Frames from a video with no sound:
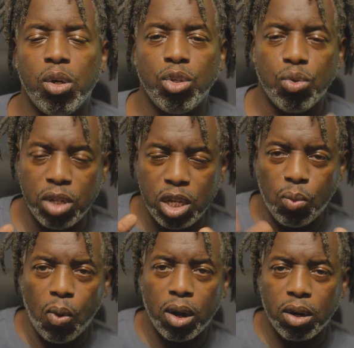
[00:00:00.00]
You need
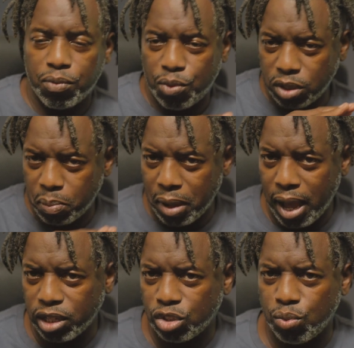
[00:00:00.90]
water for it to
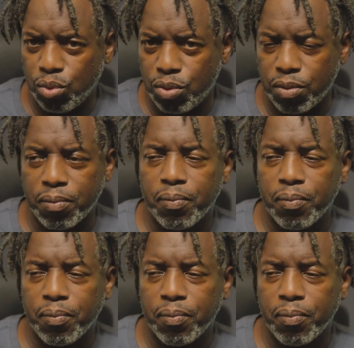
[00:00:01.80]
pass through.